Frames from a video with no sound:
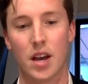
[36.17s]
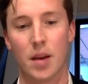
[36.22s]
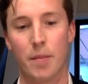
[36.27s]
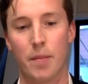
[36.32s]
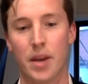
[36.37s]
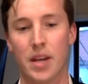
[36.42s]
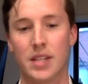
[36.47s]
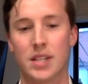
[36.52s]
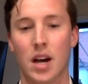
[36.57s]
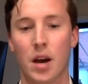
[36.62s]

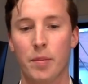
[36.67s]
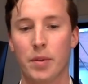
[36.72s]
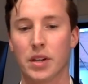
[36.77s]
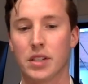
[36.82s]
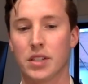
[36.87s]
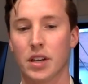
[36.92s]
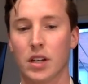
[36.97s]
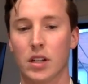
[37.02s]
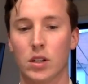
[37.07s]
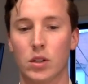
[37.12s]
Main
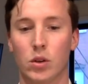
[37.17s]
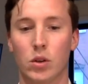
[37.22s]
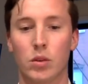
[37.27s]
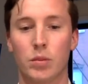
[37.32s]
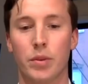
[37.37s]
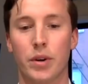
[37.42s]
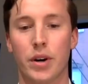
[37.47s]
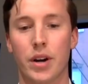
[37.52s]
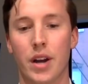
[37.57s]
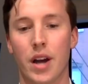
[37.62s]
topics include,
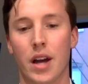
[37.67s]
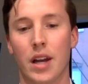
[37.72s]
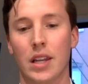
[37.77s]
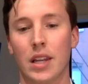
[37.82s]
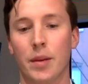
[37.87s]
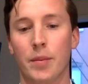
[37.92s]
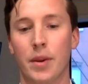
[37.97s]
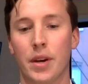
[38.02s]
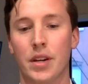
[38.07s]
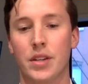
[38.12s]
but are not
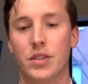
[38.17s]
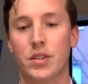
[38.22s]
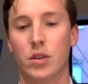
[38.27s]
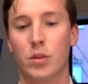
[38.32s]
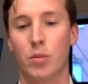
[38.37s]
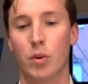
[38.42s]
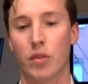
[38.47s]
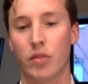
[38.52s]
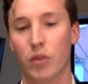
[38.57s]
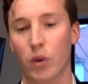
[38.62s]
limited to,
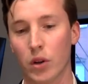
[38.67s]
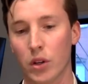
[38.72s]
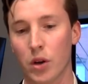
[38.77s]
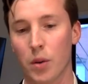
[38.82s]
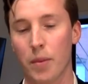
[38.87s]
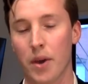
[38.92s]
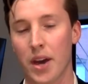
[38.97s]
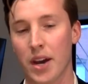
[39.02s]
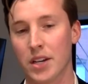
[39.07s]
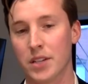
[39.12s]
portfolio
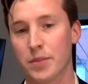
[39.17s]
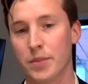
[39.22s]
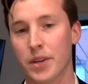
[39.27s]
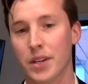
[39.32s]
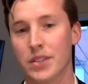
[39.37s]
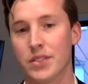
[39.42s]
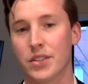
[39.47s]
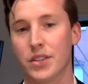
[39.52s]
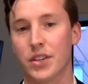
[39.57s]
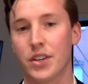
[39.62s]
management
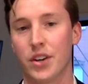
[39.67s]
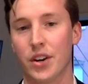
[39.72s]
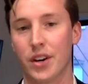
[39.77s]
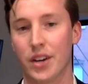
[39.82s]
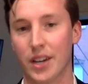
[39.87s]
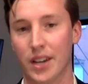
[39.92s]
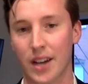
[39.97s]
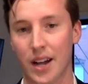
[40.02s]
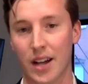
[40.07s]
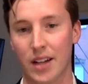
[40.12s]
and security
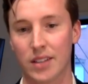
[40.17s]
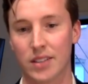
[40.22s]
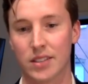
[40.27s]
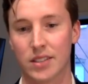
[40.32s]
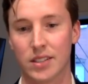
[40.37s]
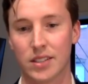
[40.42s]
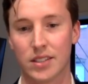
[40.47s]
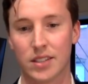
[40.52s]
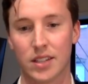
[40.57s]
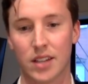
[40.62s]

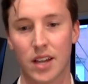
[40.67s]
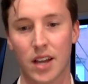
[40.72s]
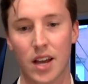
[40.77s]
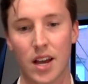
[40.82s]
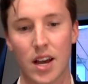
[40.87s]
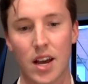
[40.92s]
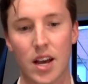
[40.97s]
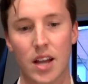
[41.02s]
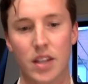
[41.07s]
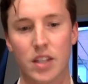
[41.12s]
analysis.
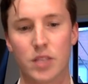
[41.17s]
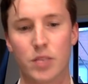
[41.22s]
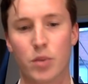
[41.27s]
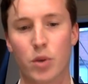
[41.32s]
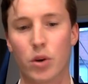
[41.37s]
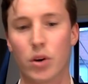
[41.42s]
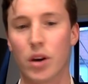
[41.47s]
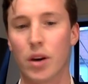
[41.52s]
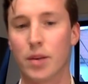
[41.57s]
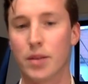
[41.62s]
This
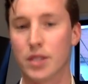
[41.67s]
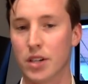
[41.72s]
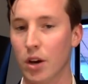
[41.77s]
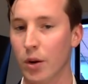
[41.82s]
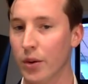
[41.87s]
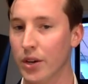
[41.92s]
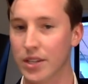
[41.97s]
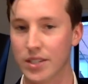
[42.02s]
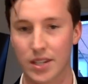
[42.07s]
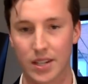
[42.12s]
program is
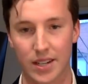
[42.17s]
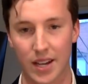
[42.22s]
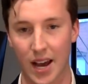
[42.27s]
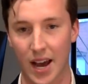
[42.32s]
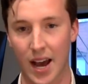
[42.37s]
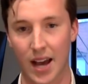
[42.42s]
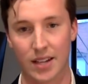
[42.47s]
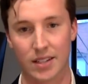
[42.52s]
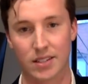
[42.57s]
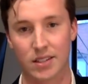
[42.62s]
no easy
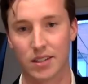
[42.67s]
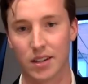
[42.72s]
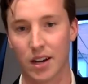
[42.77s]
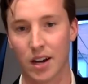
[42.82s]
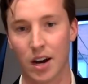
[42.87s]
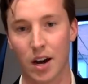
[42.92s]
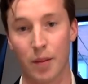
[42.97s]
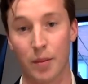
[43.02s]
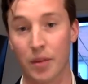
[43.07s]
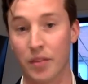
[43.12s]
task,
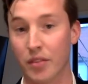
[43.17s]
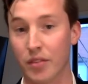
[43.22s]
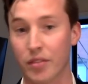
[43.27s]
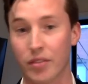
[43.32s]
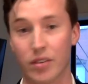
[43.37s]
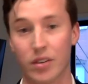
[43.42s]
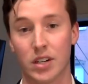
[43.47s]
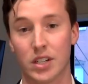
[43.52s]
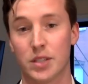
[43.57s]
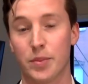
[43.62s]
even
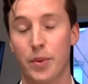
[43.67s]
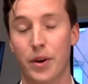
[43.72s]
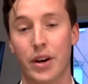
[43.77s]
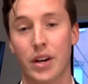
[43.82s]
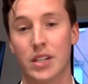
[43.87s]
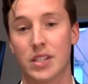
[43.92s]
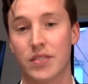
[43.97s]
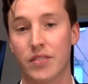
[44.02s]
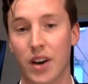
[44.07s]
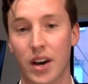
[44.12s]
for
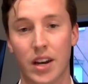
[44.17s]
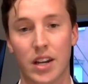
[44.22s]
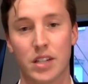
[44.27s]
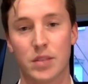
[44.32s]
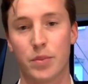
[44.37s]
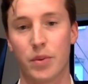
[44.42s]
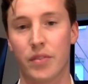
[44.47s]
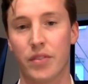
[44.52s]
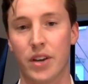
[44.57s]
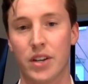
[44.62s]
experienced finance
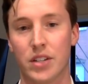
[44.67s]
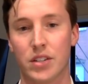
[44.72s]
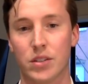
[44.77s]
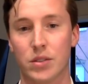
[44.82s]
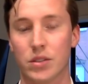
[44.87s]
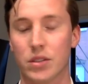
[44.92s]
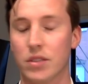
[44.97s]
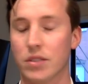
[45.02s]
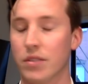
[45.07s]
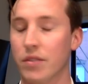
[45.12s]

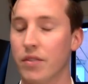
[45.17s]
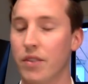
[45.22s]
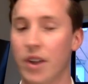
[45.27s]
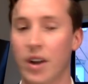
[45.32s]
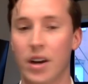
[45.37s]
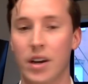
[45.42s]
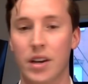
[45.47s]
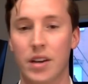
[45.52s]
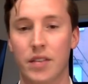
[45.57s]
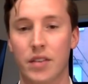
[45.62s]
professionals. It's a
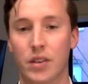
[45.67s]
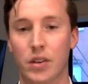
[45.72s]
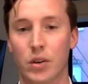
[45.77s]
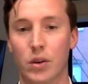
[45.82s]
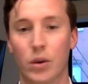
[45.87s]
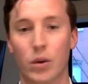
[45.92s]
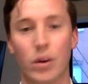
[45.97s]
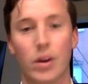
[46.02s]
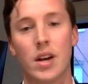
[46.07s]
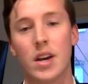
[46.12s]
very
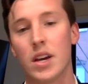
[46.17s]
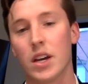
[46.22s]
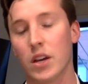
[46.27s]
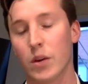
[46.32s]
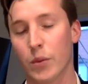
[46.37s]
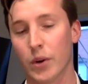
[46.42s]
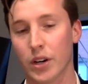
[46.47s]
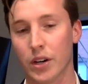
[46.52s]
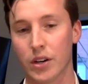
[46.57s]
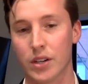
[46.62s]
difficult
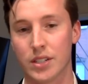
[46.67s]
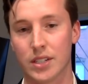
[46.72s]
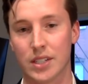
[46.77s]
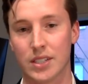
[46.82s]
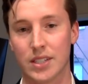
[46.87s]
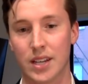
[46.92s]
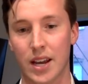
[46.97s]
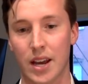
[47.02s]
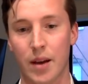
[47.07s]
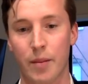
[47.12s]
and rigorous
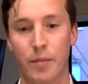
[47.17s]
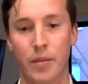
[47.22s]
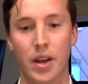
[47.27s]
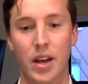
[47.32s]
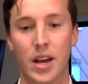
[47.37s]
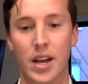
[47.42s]
exam.